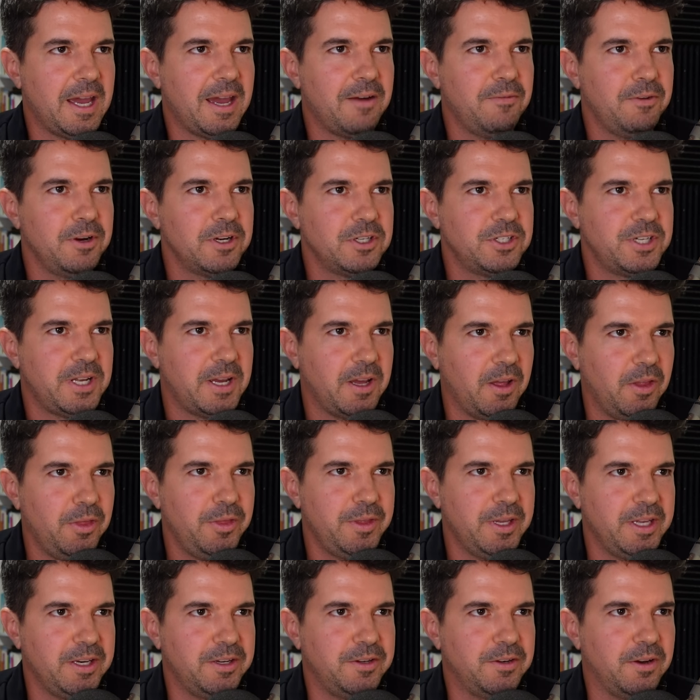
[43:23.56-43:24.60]
average
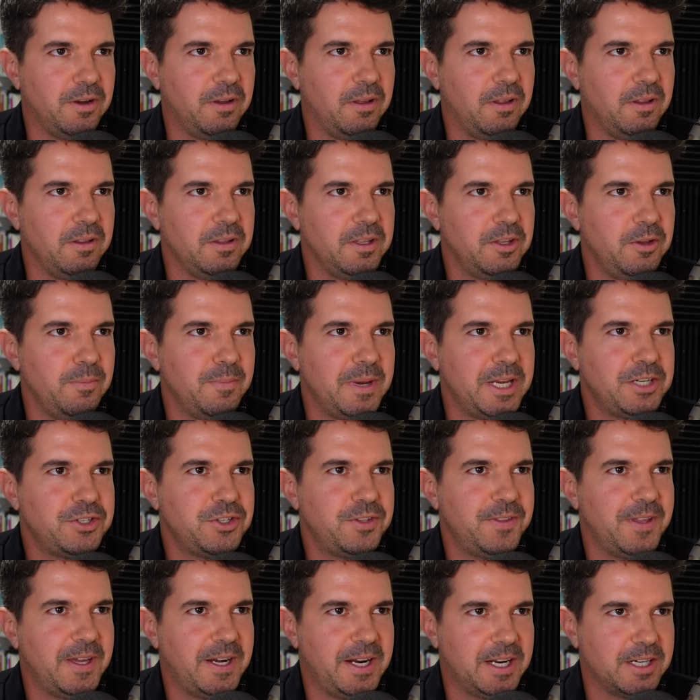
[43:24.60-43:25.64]
healthy adult, you
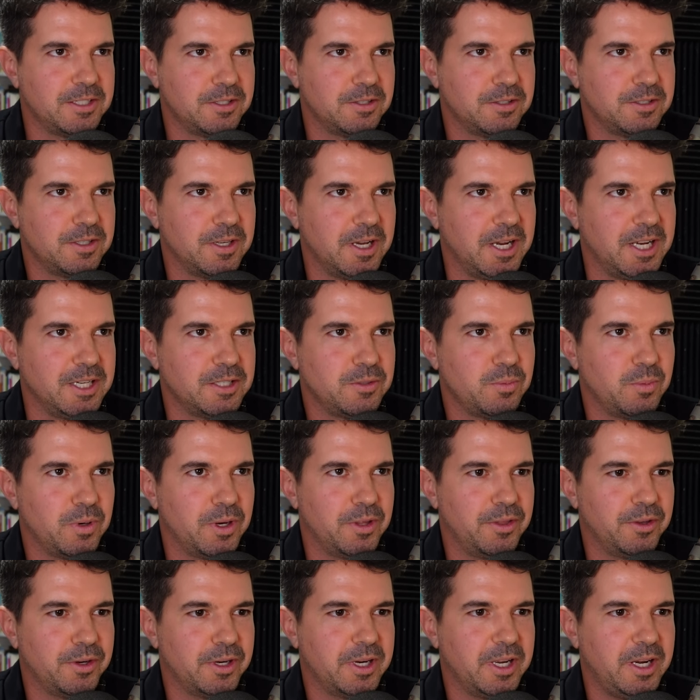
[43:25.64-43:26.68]
mentioned that exercise
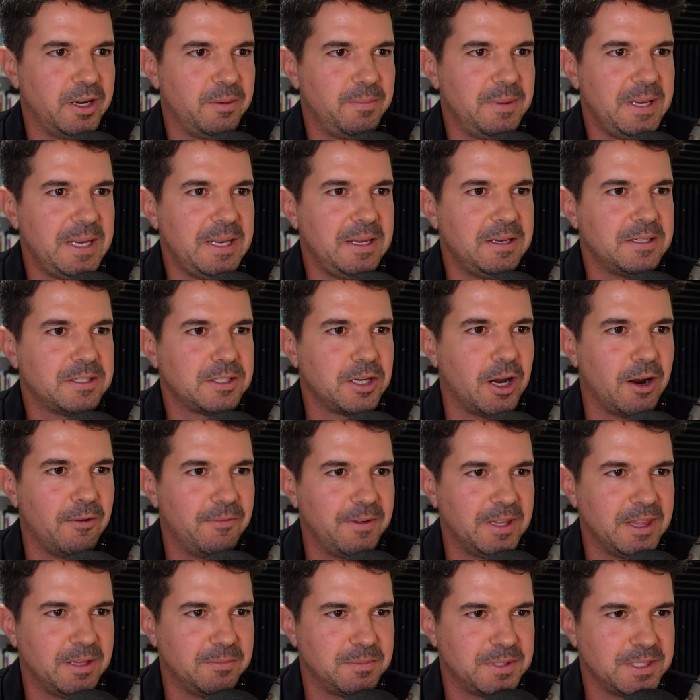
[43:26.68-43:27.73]
where they're going to be
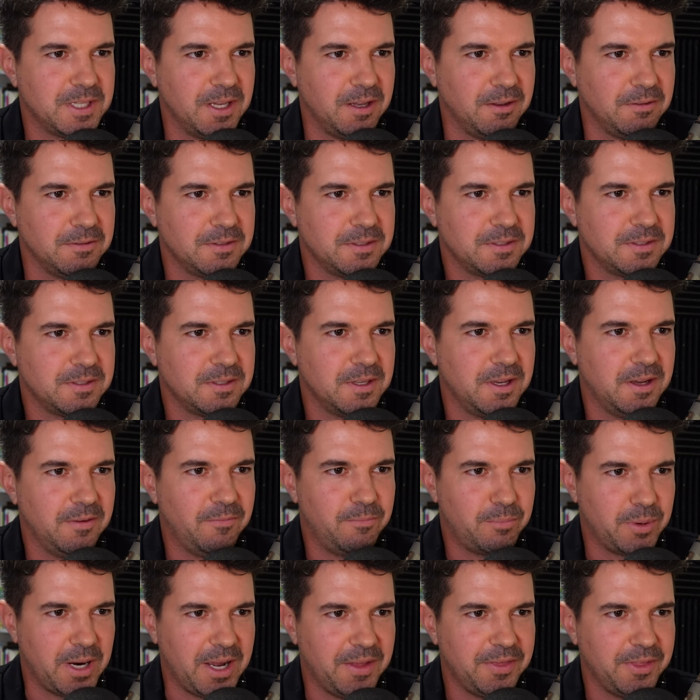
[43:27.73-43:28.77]
starving themselves
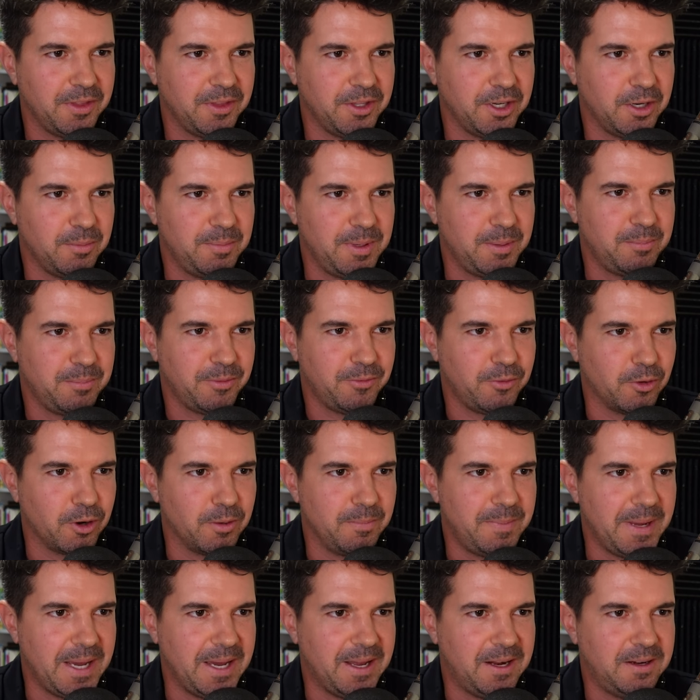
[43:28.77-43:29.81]
of breath a little bit before
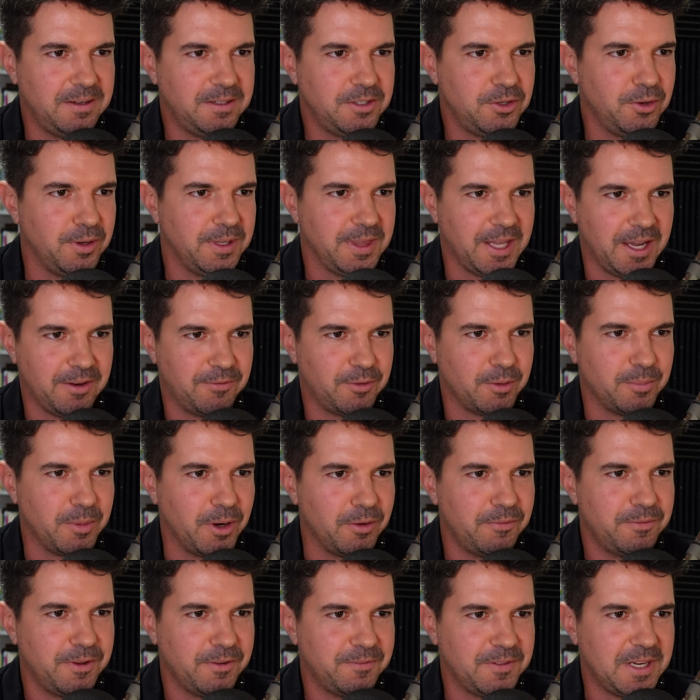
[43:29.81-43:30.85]
bed, doing that for
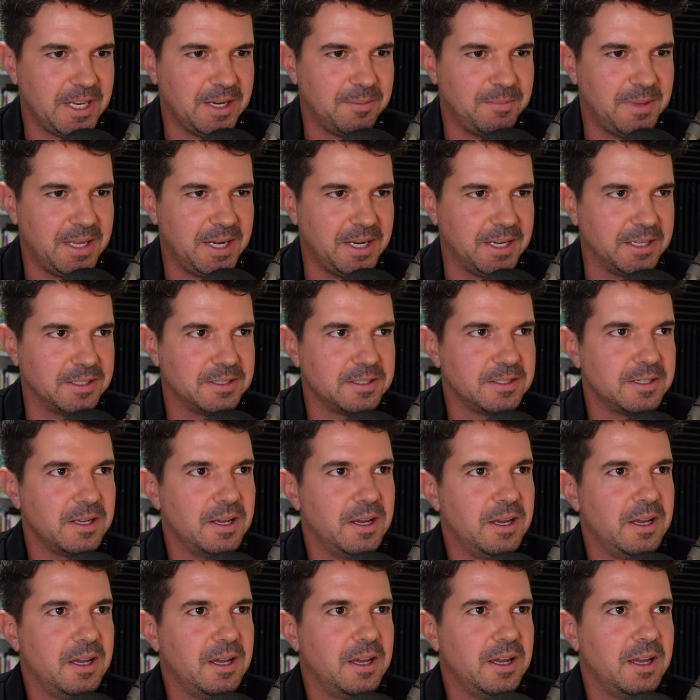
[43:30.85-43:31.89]
about 15 minutes.
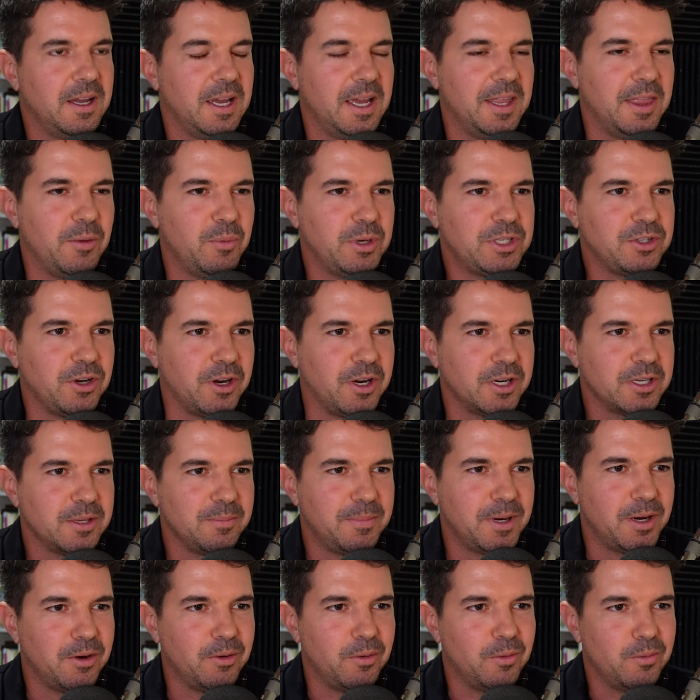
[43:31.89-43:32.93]
And then we talked
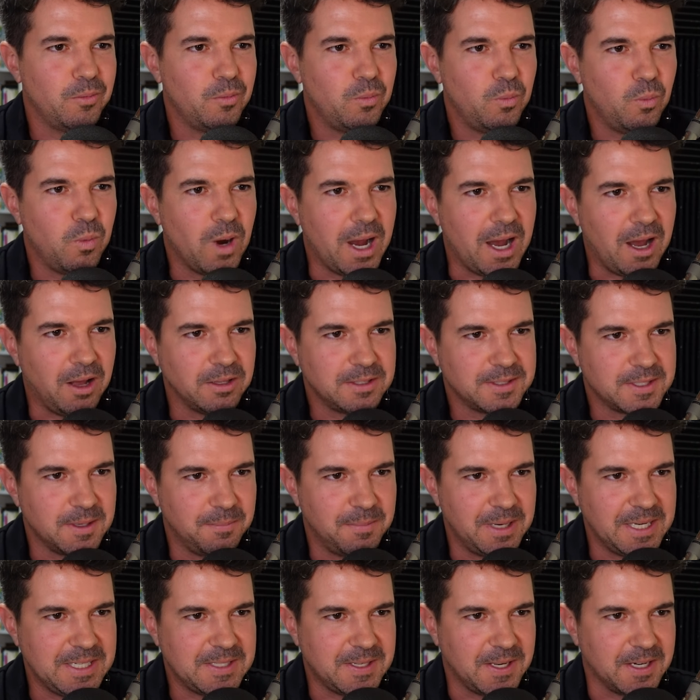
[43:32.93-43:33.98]
about while
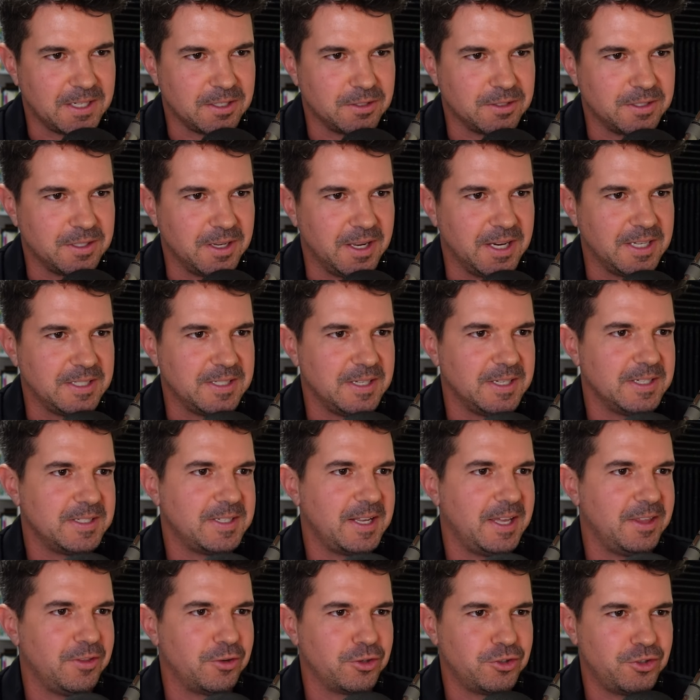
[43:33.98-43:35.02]
somebody's exercising,
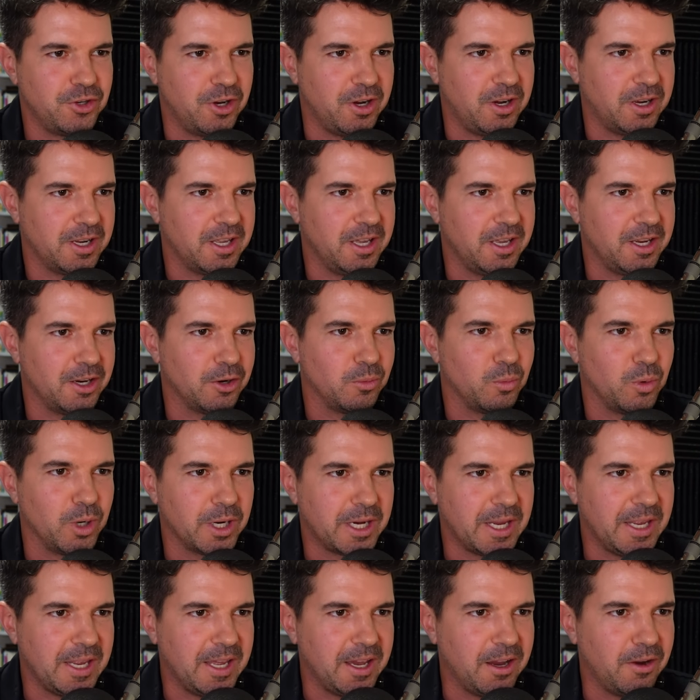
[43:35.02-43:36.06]
say they're jogging or
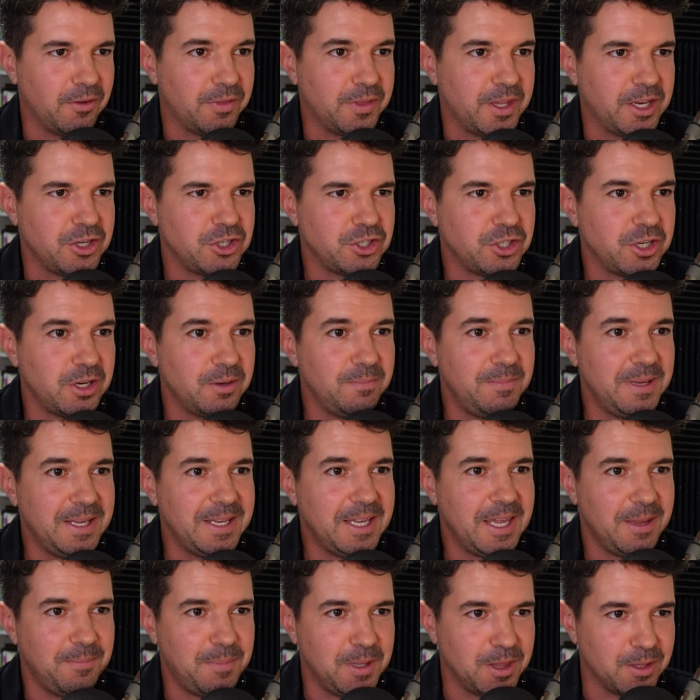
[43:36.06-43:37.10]
working out, they should be
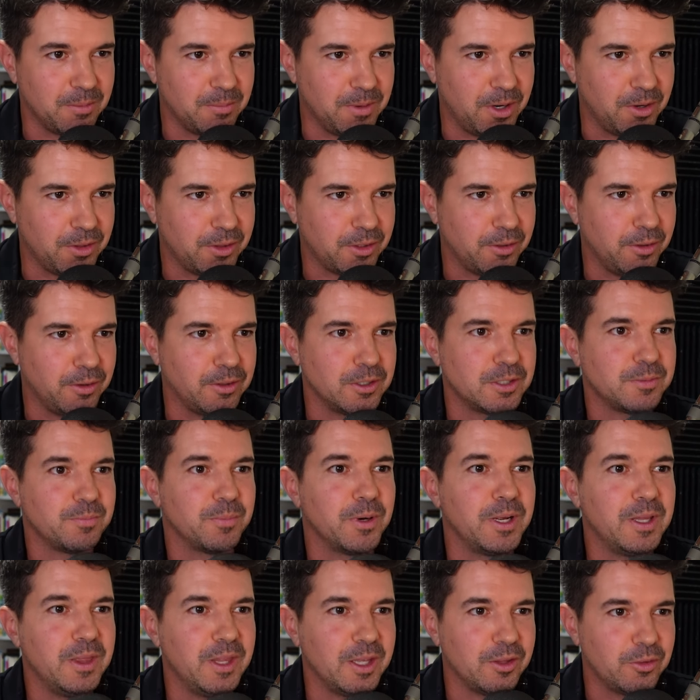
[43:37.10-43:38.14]
keeping their mouth closed,
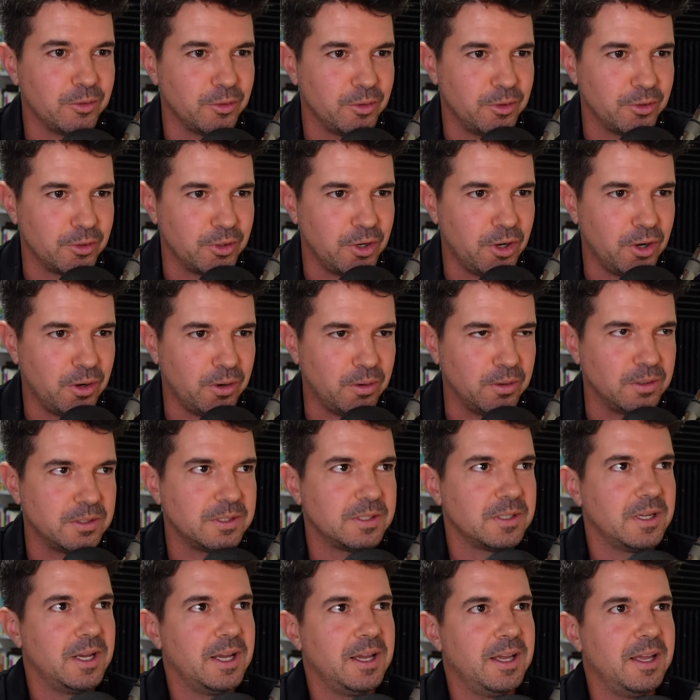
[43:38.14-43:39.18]
breathing through their
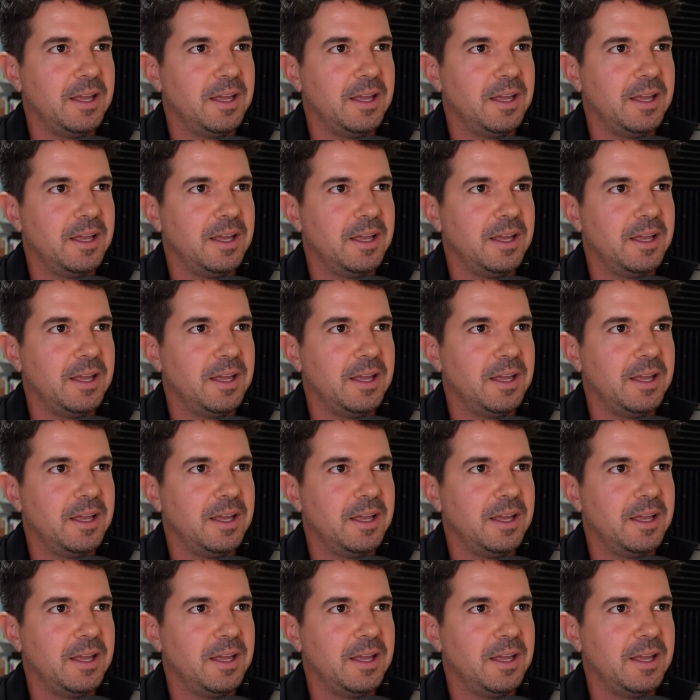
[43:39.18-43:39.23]
nose,